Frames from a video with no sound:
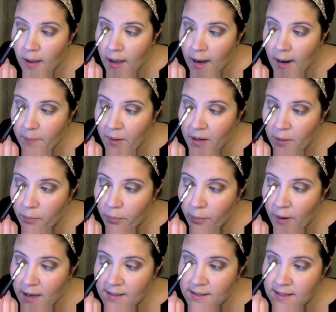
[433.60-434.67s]
And I'm going to
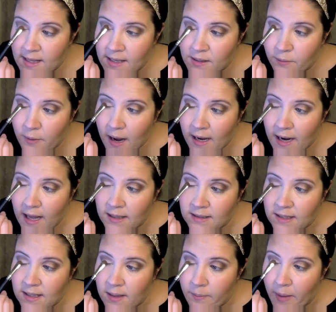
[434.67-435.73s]
press this right
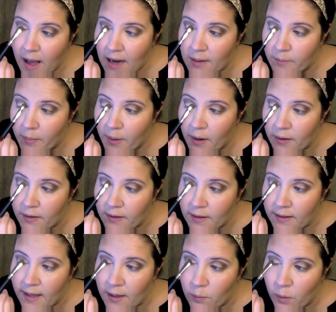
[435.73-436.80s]
onto the bottom part of the
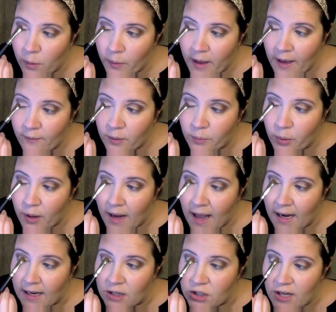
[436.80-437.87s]
lid where we haven't put
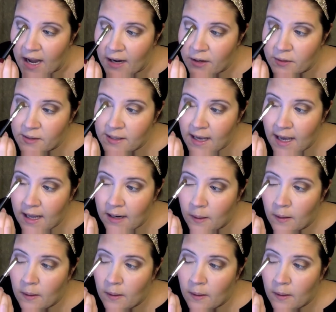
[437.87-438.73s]
any shadows yet.